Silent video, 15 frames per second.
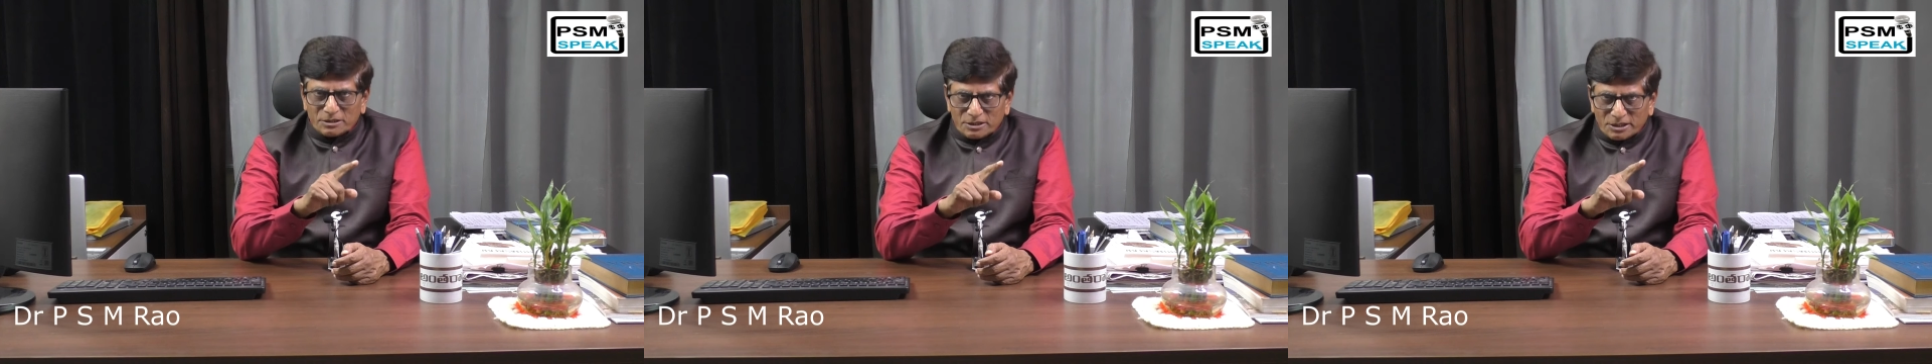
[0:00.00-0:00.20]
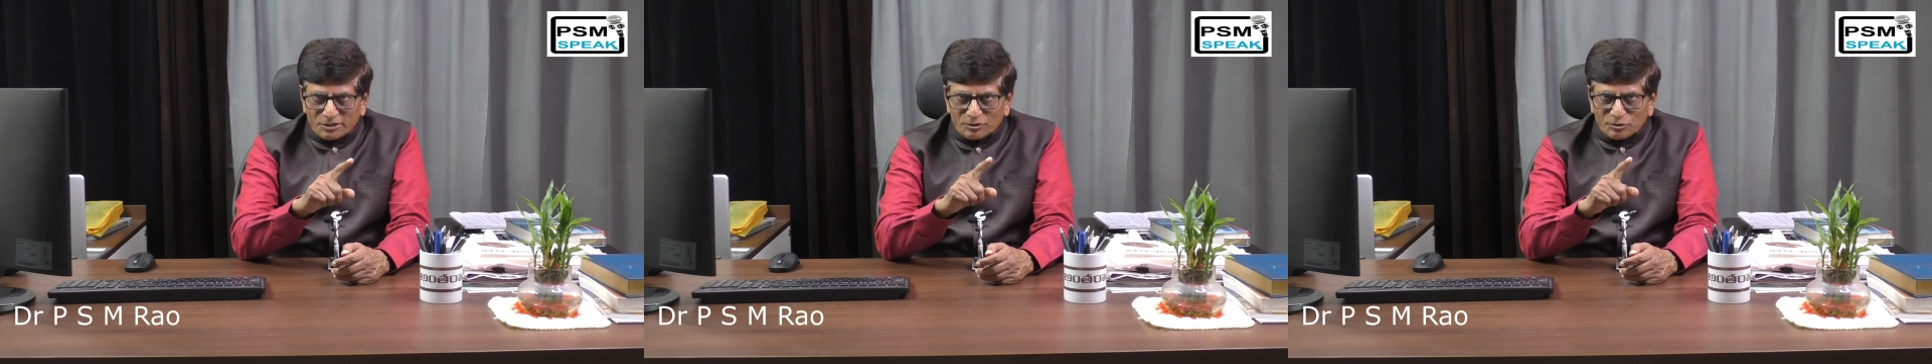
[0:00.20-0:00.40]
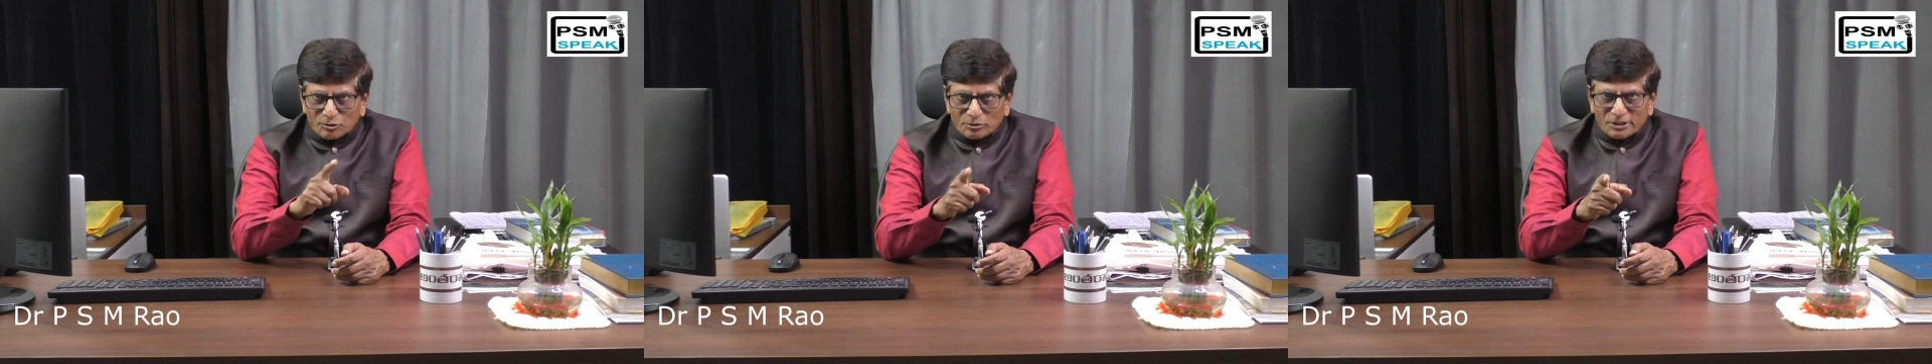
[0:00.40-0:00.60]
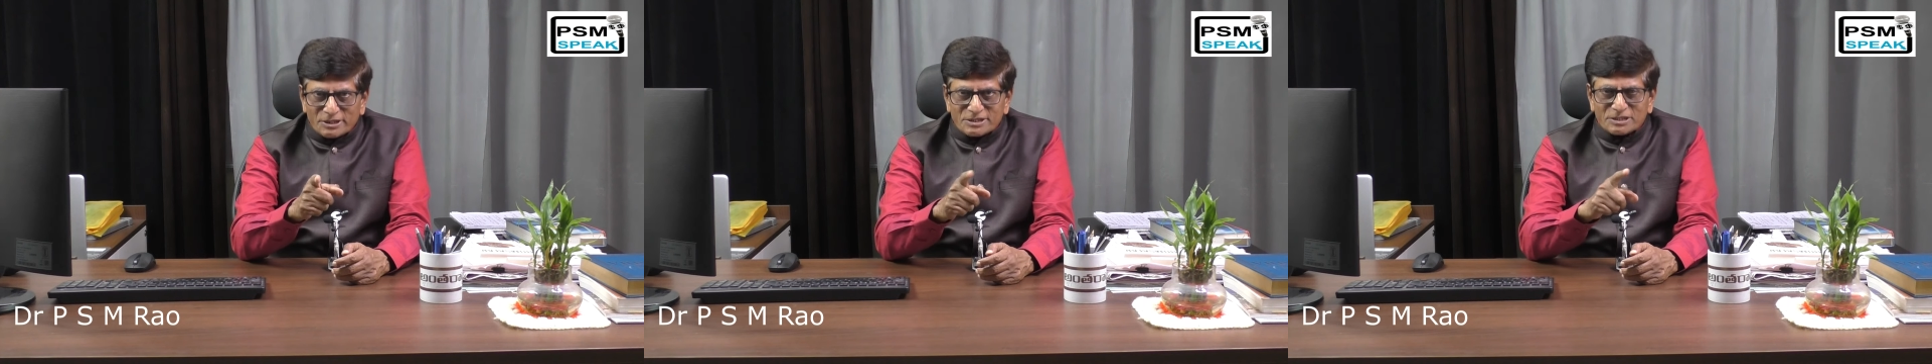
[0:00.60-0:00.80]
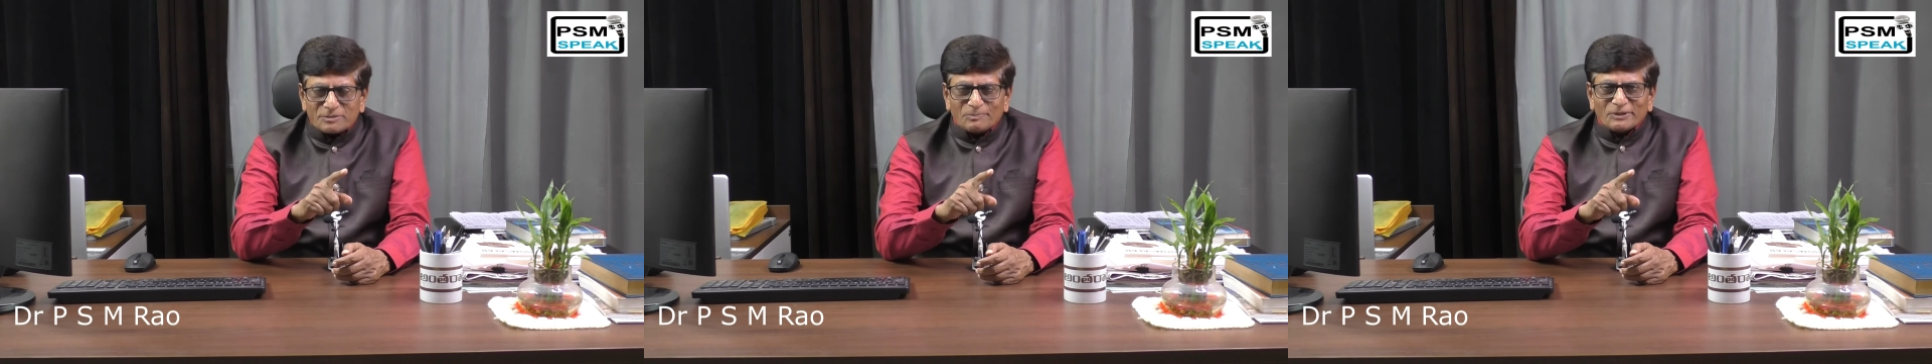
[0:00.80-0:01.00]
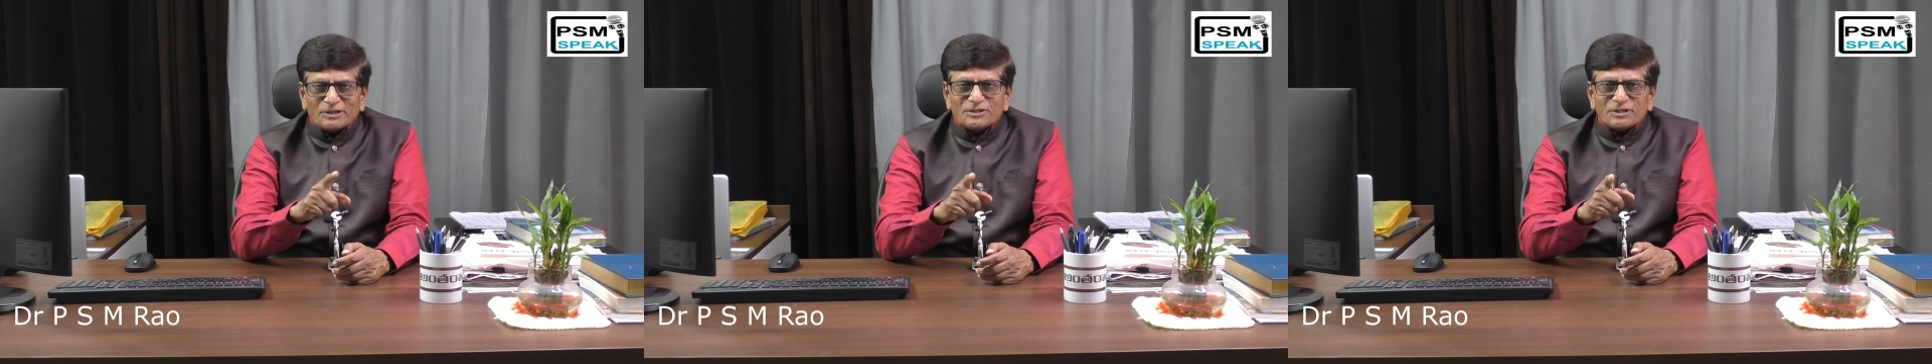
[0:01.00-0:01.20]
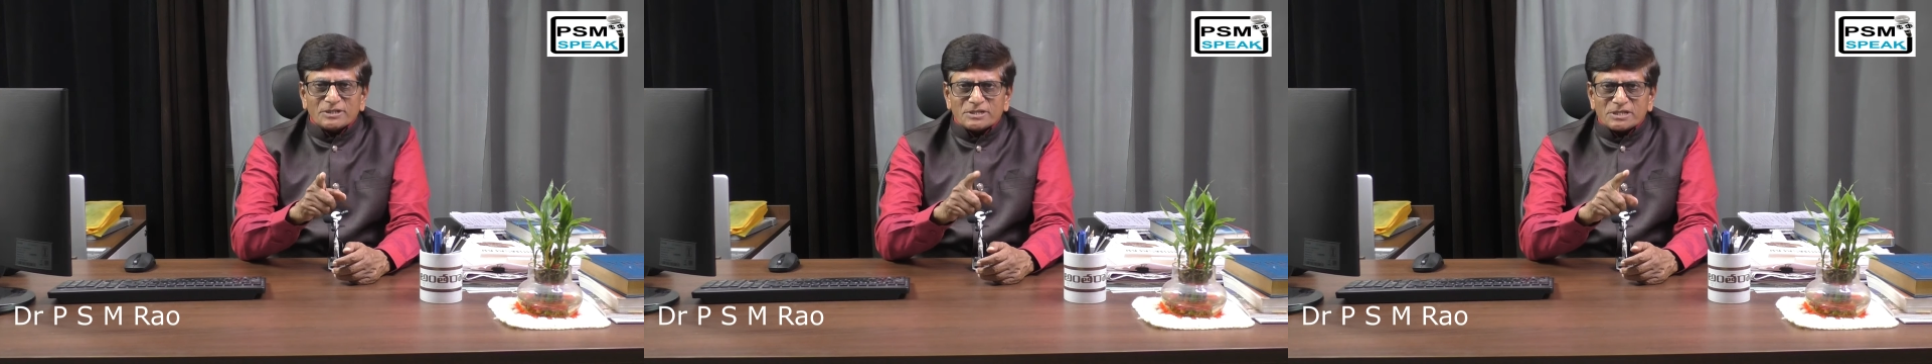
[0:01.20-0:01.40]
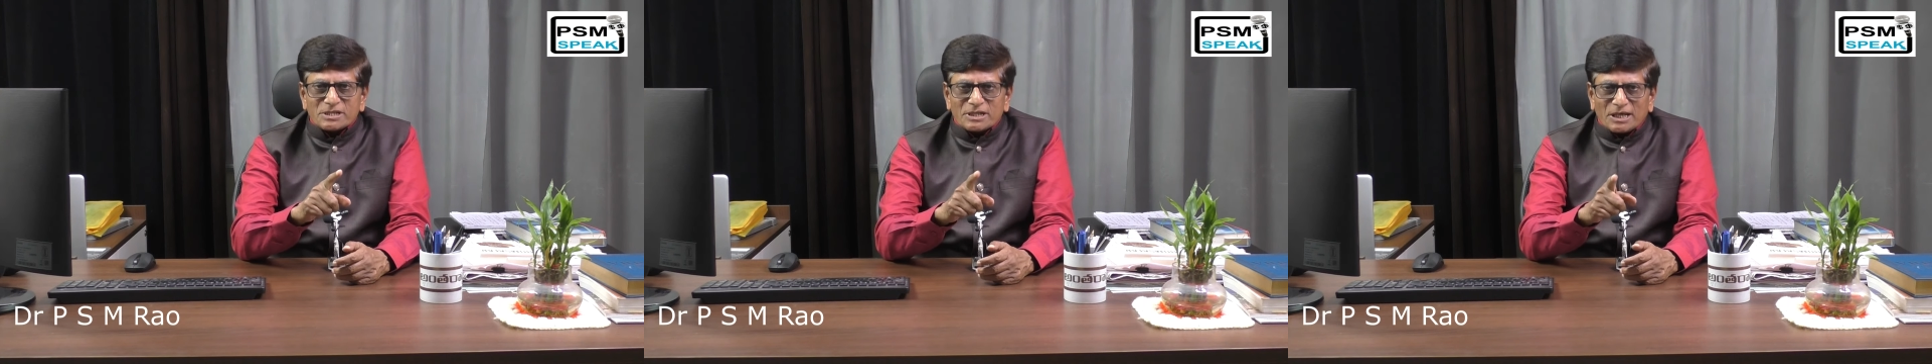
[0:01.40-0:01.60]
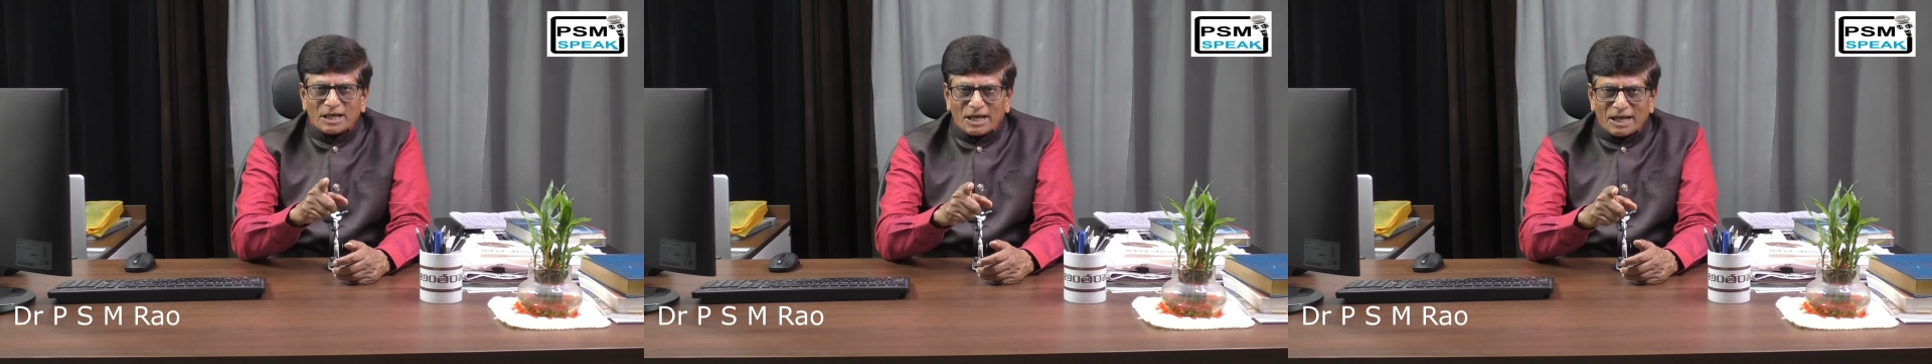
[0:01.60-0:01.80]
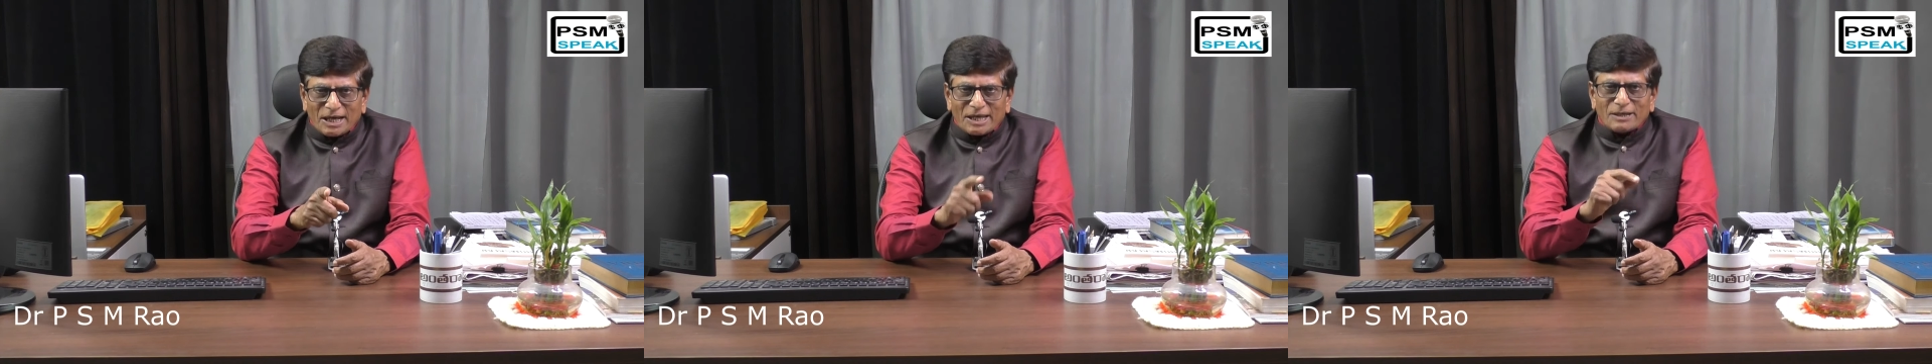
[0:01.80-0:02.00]
newest pension
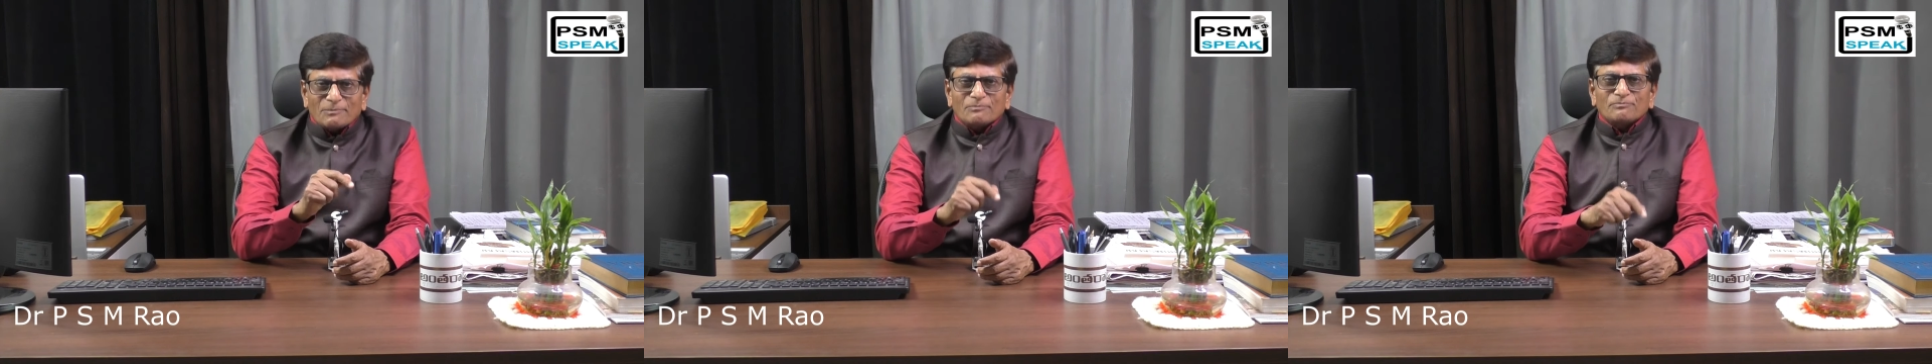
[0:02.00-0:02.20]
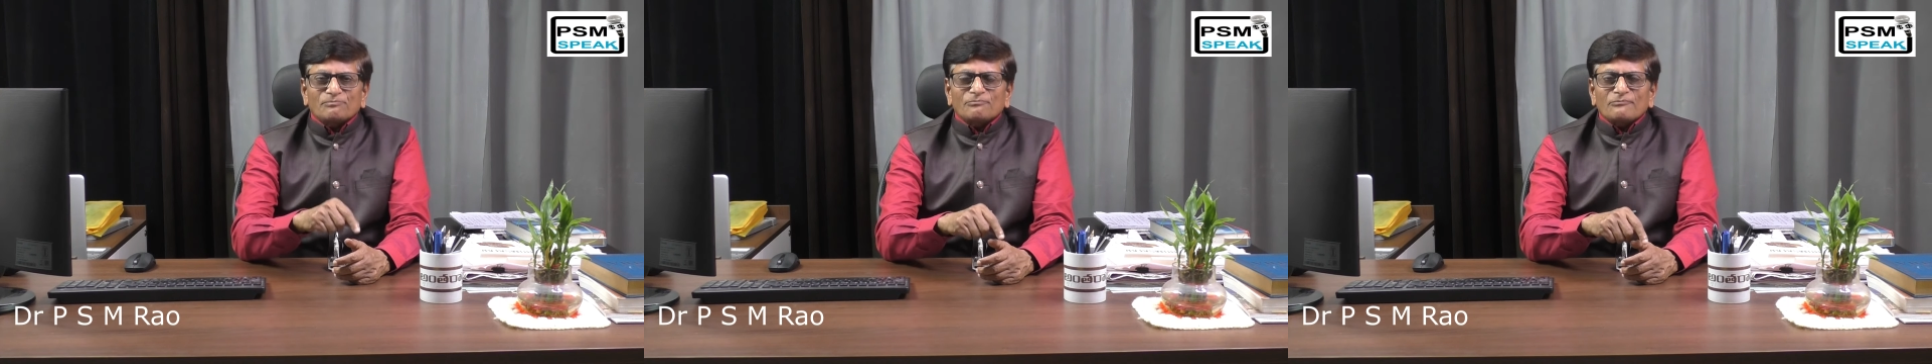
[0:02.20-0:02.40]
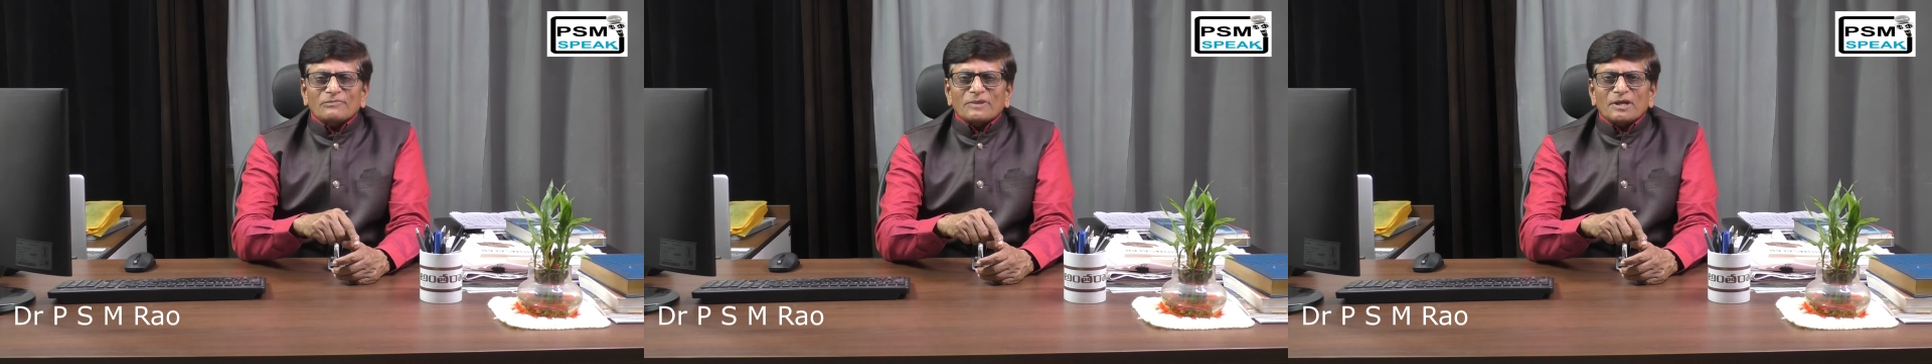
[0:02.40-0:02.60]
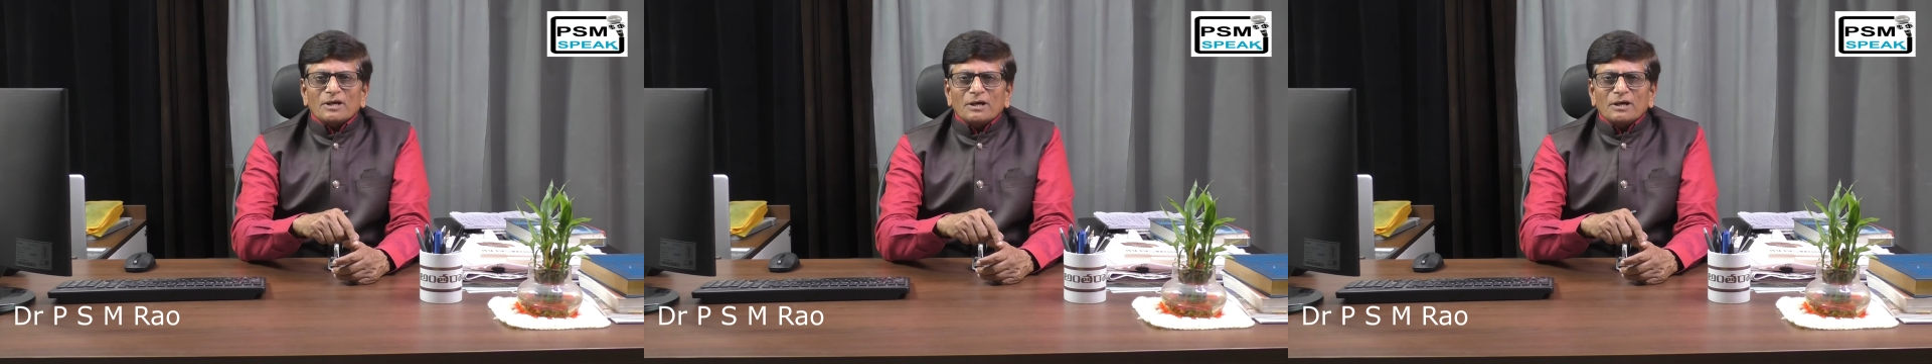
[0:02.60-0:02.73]
scheme,